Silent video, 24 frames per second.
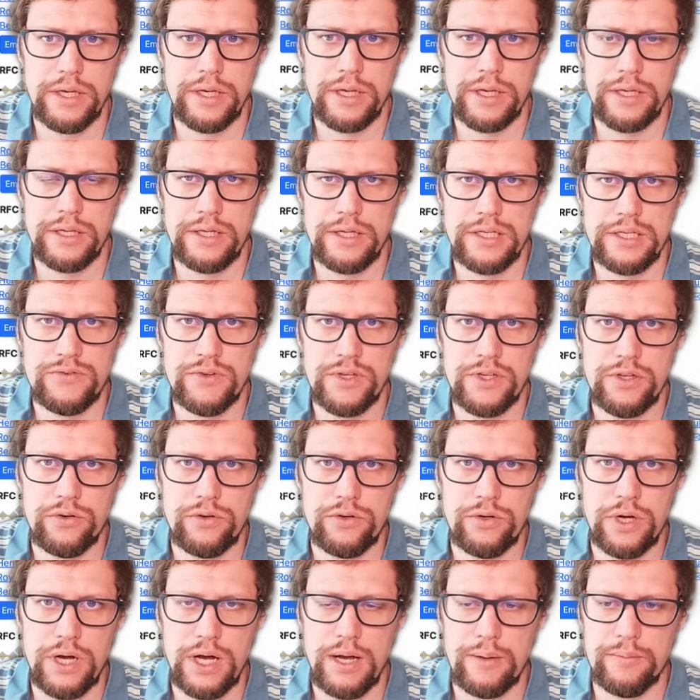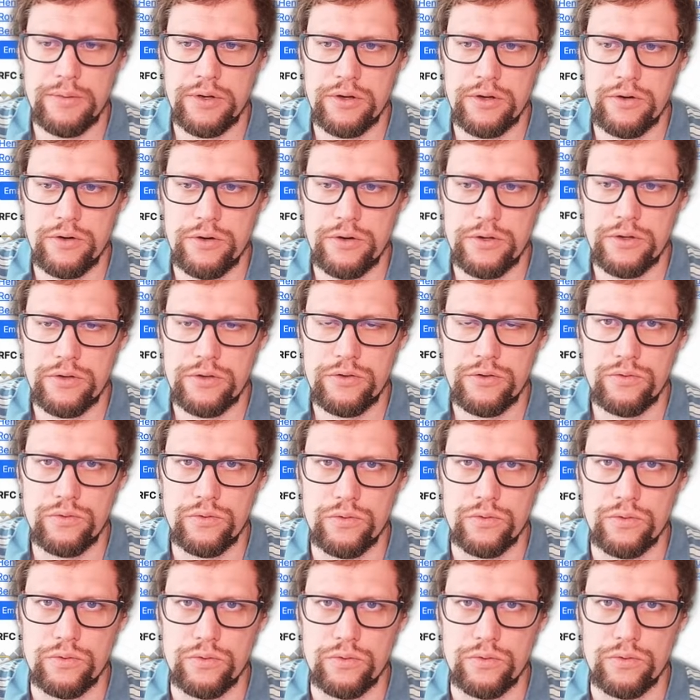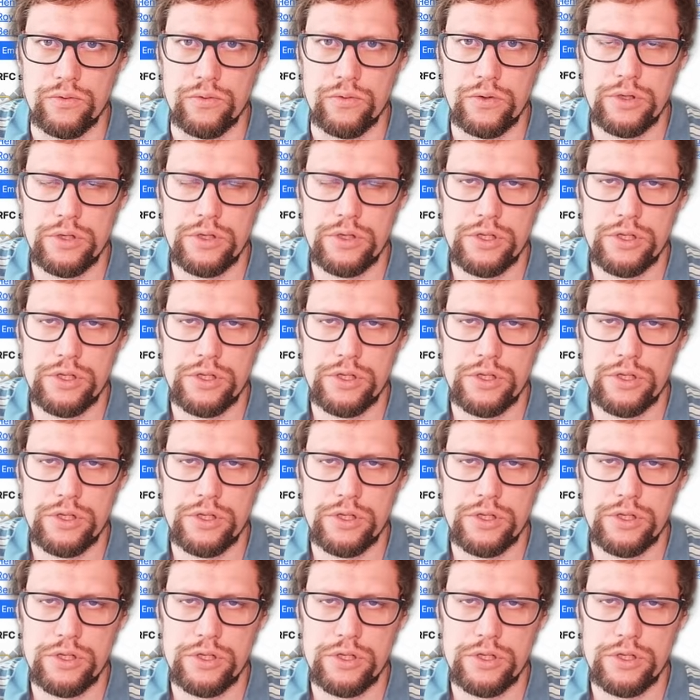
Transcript: In this video, I'm going to